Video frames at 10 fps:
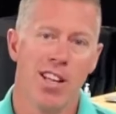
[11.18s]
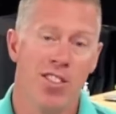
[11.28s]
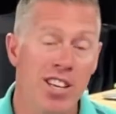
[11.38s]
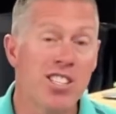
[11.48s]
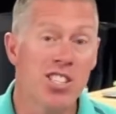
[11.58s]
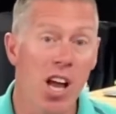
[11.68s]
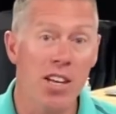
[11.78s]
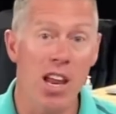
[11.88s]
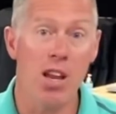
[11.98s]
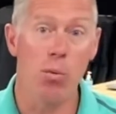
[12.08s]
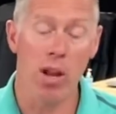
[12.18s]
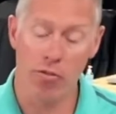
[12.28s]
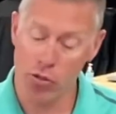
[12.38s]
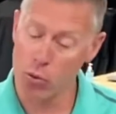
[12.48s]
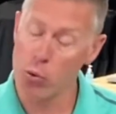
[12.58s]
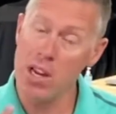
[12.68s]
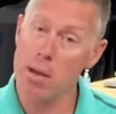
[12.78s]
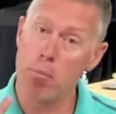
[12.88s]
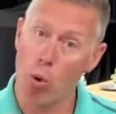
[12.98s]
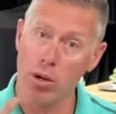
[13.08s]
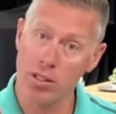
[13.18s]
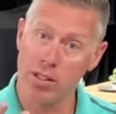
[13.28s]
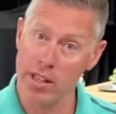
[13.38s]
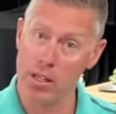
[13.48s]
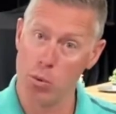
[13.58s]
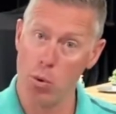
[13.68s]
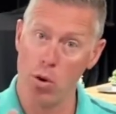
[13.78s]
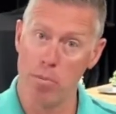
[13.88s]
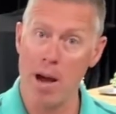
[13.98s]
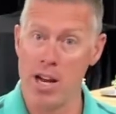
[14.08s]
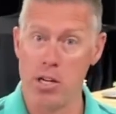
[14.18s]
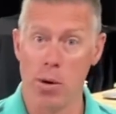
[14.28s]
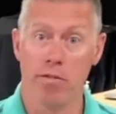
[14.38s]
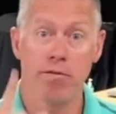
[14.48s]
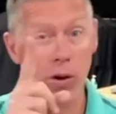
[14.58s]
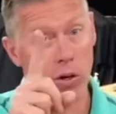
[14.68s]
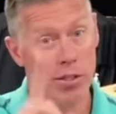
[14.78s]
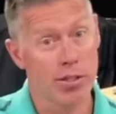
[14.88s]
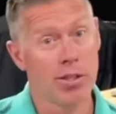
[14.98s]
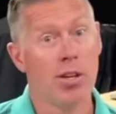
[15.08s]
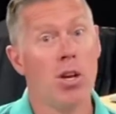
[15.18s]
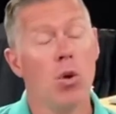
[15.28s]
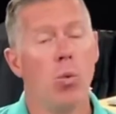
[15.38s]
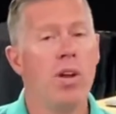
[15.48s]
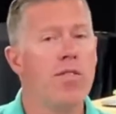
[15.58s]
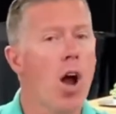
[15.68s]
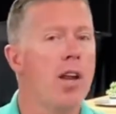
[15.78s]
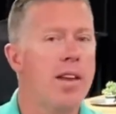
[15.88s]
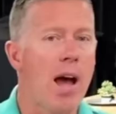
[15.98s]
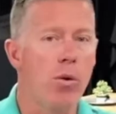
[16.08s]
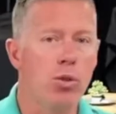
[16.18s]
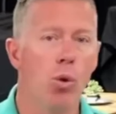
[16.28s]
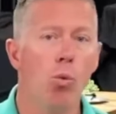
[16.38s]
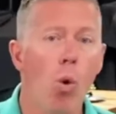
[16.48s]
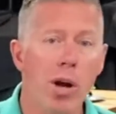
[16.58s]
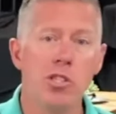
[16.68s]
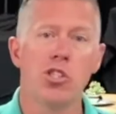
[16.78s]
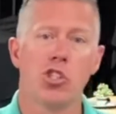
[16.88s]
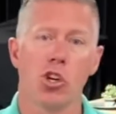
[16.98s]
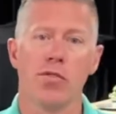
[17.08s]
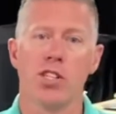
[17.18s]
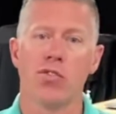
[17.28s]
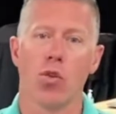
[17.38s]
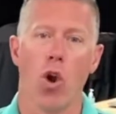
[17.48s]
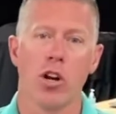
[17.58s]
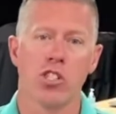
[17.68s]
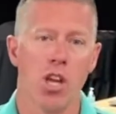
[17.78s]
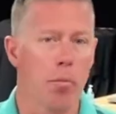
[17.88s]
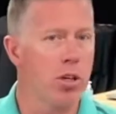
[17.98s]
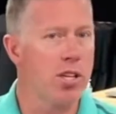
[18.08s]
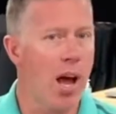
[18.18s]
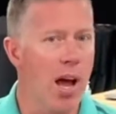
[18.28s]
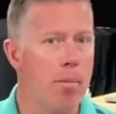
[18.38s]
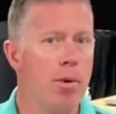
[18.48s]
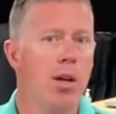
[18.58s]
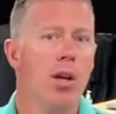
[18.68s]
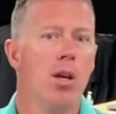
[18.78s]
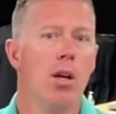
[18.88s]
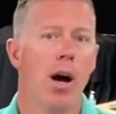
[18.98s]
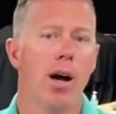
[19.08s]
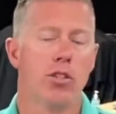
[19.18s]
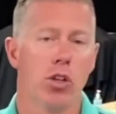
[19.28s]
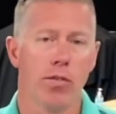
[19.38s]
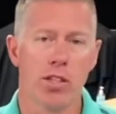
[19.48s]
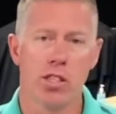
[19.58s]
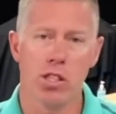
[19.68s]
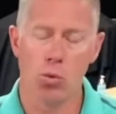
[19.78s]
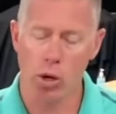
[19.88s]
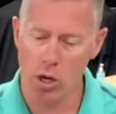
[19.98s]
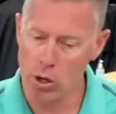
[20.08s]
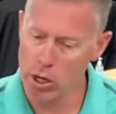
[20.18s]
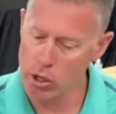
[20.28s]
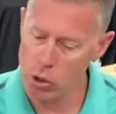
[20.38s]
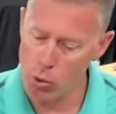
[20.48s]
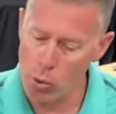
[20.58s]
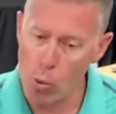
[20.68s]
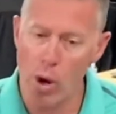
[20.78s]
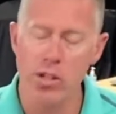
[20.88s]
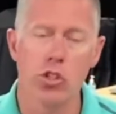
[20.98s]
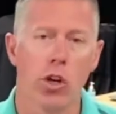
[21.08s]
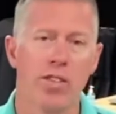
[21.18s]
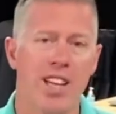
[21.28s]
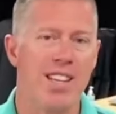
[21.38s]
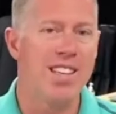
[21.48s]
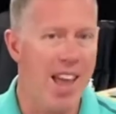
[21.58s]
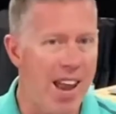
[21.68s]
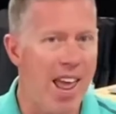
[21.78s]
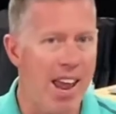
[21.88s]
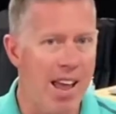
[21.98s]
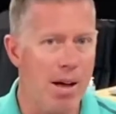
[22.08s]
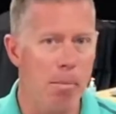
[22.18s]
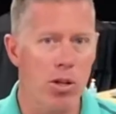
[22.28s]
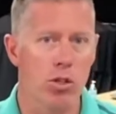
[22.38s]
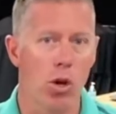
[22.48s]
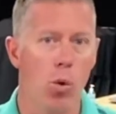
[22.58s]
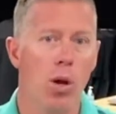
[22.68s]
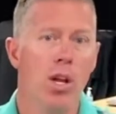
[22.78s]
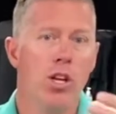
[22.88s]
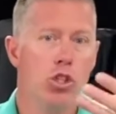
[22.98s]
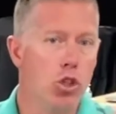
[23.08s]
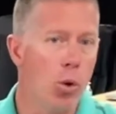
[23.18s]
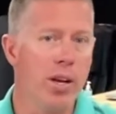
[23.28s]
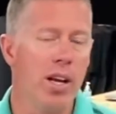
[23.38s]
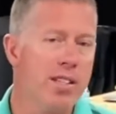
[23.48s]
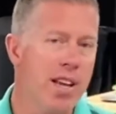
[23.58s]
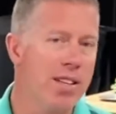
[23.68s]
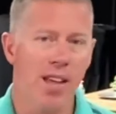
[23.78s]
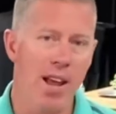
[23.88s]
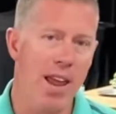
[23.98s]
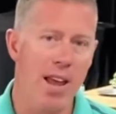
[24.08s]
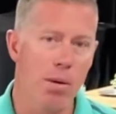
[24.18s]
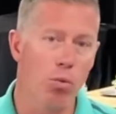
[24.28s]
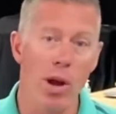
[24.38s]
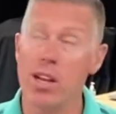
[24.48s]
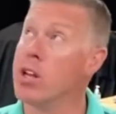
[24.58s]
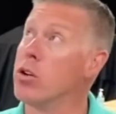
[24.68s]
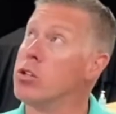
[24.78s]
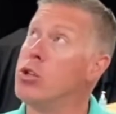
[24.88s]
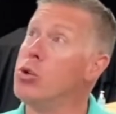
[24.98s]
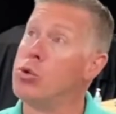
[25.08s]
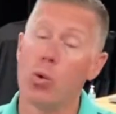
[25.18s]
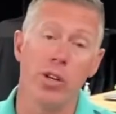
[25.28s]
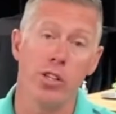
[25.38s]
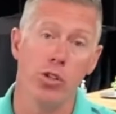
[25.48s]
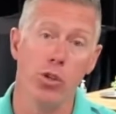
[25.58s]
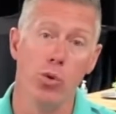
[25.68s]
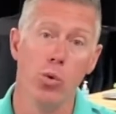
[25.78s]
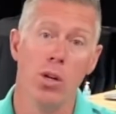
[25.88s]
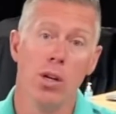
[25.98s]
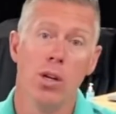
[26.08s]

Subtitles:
This Sunday, we have three important things we want to remind you of. First, we've gone down to one service for our summertime services. We're going to do one service at 10 a.m. So join us at 10 a.m. right here at 222